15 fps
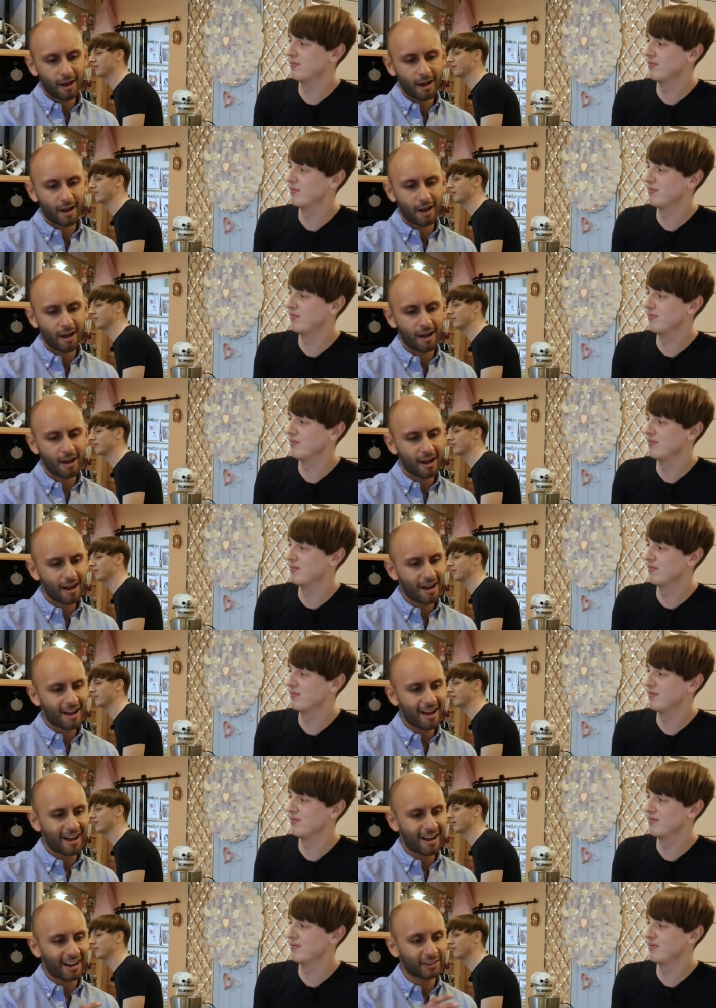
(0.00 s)
Speaker 1: uh,
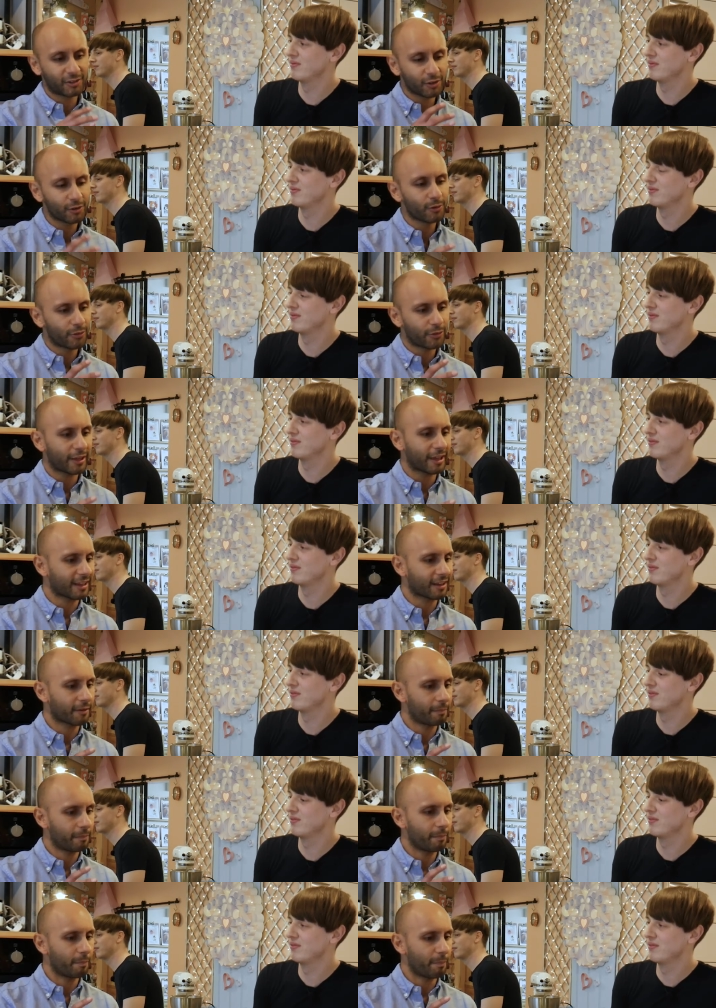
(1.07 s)
I do think
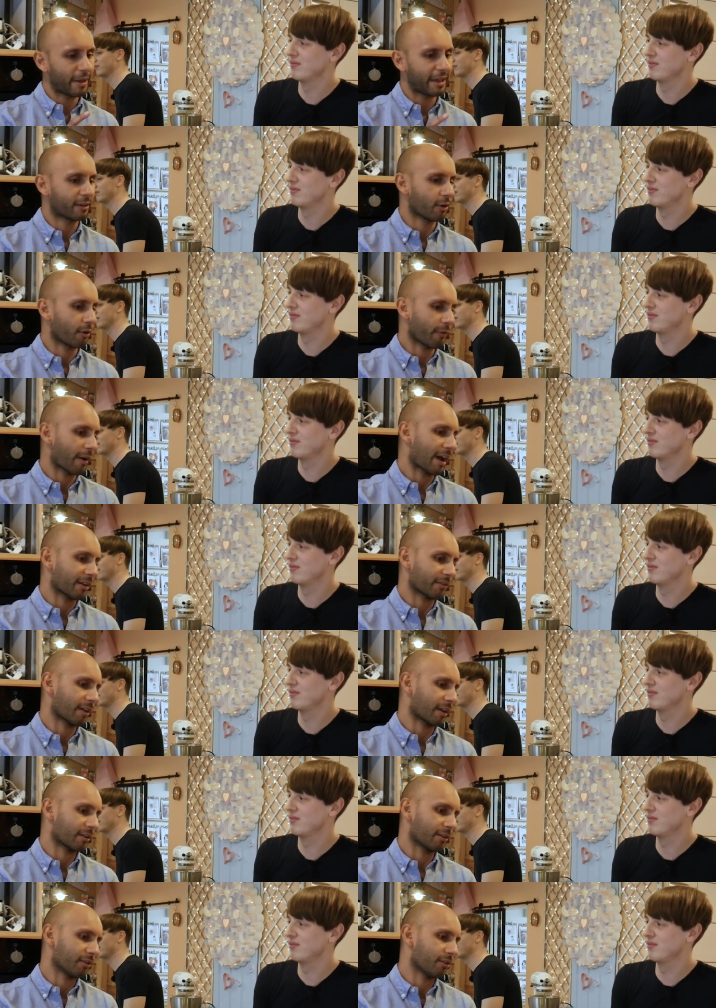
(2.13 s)
Bake Off has
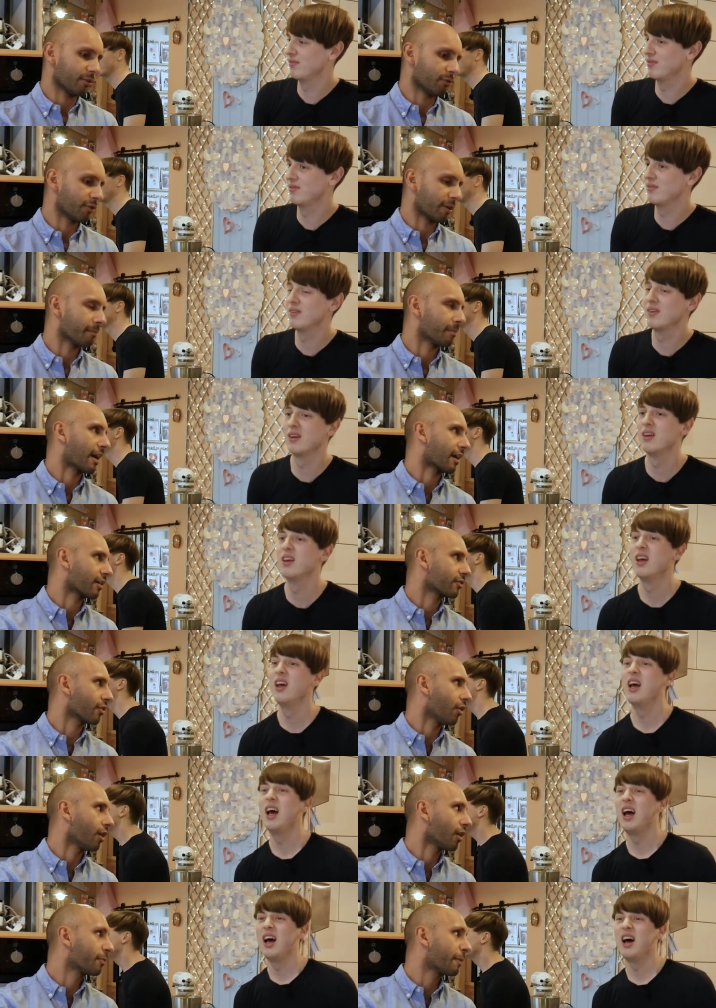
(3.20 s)
had a huge impact,
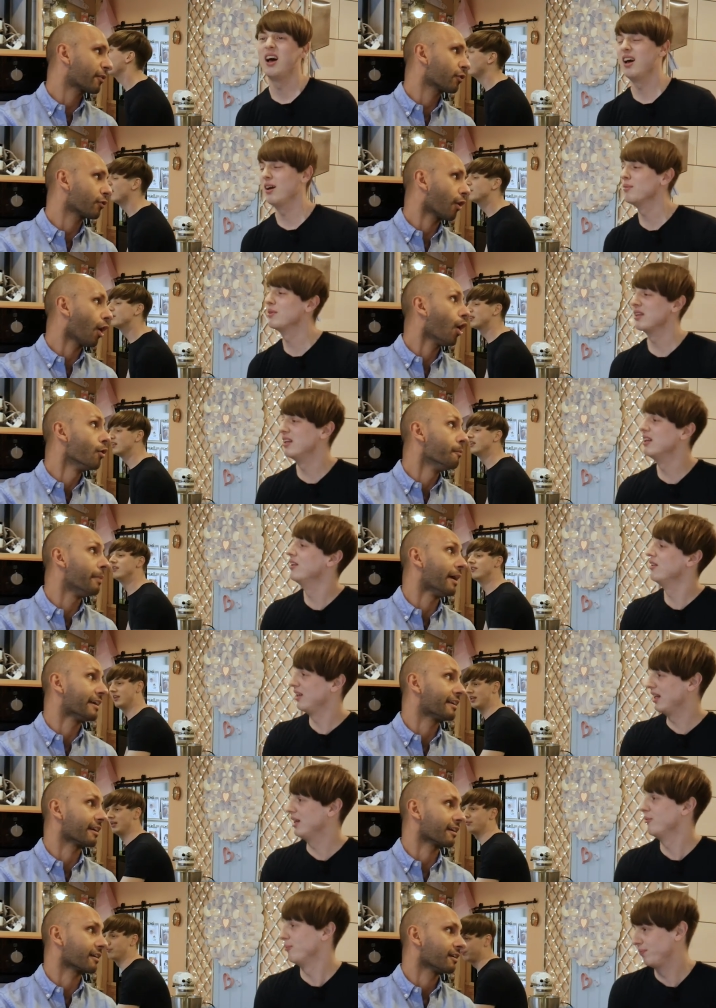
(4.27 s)
especially on the home
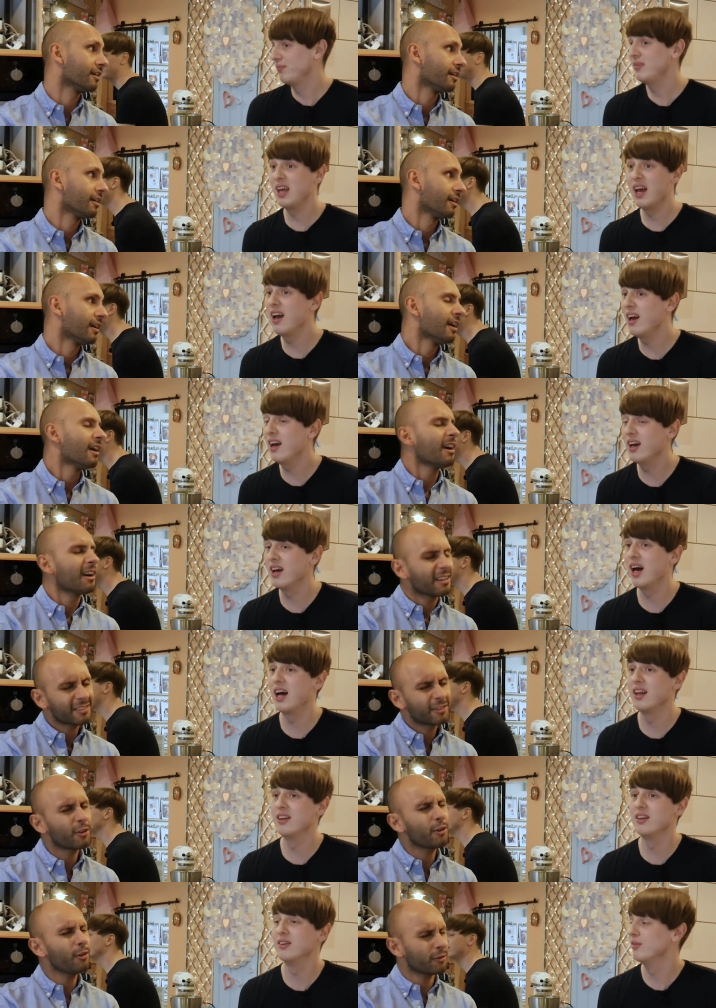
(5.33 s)
baking.
Speaker 2: Yeah.
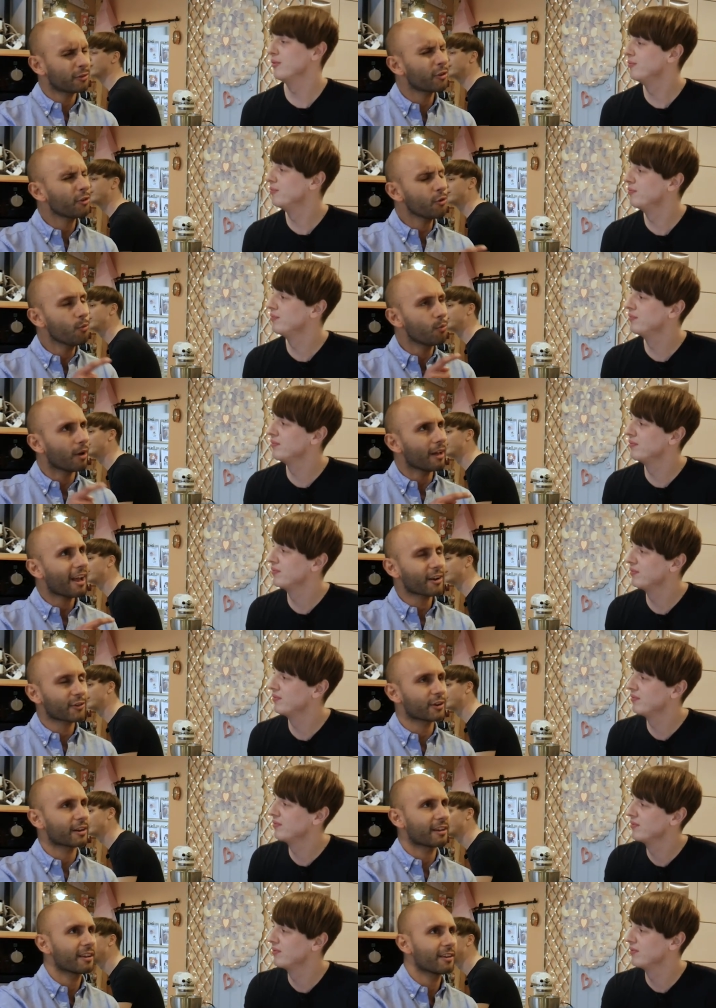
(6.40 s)
Speaker 1: Do you do you,
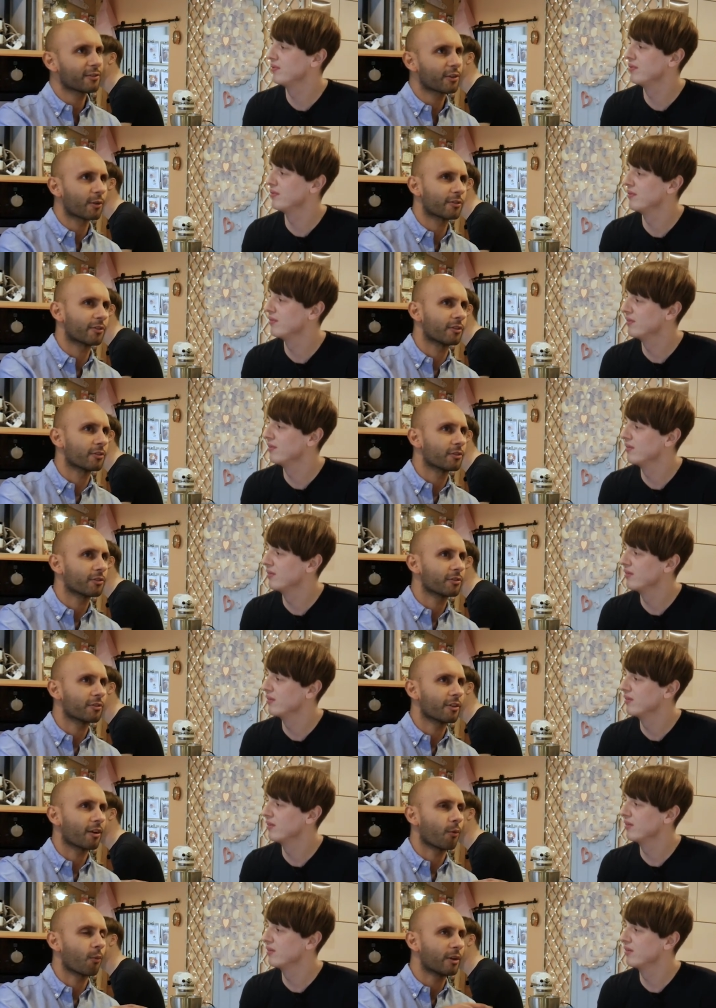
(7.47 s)
actually? Here's a question:
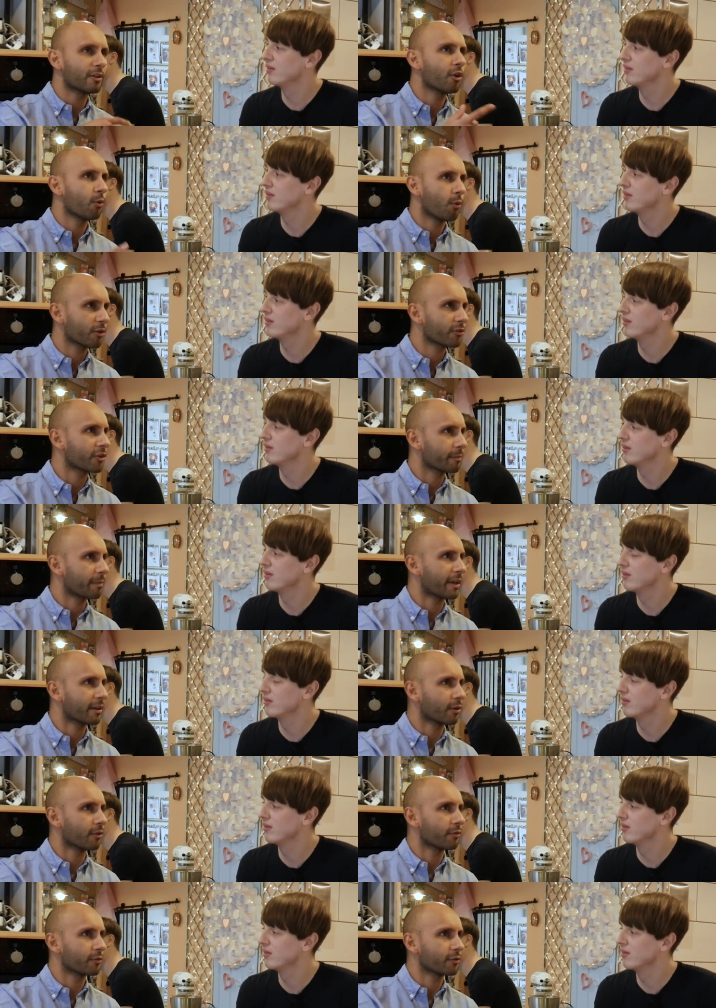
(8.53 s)
when you're watching Bake
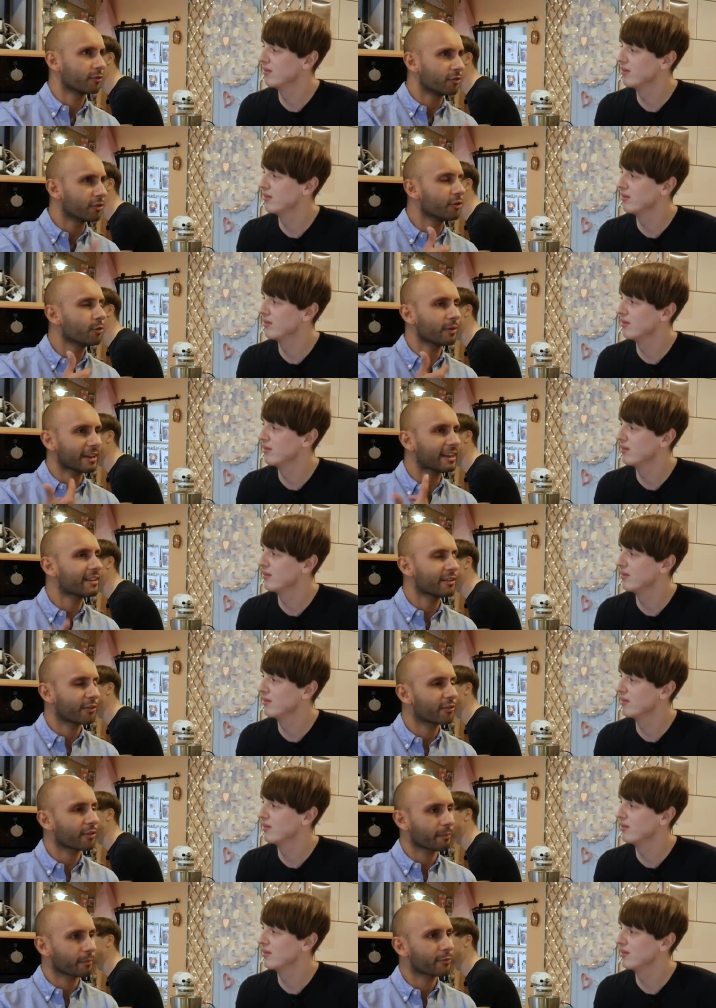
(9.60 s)
Off, do you eat
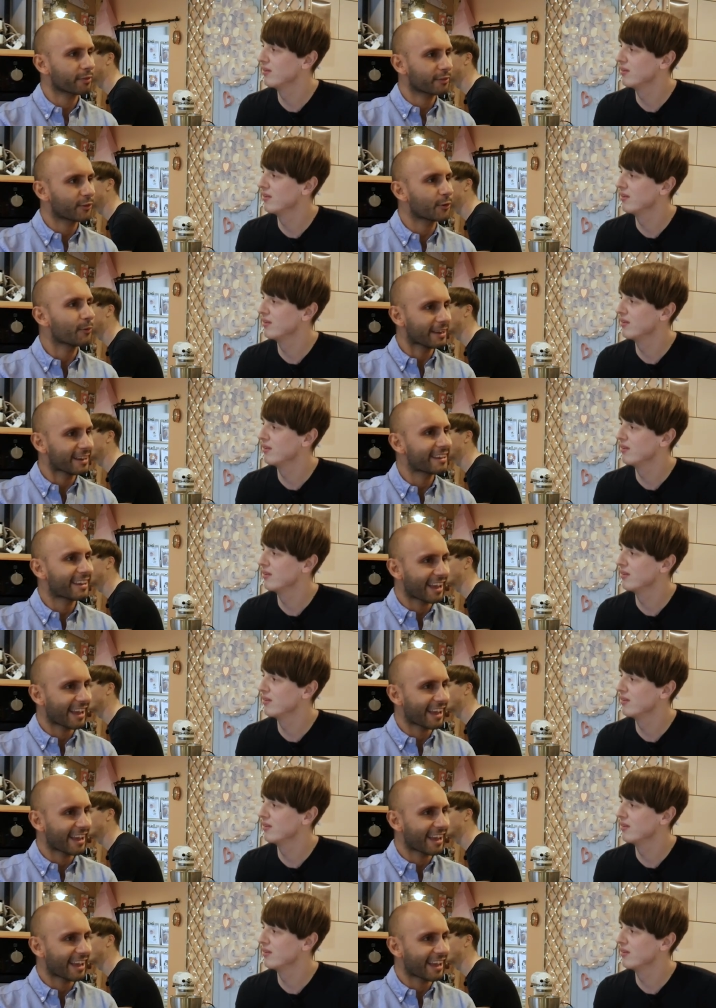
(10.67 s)
some? Do you eat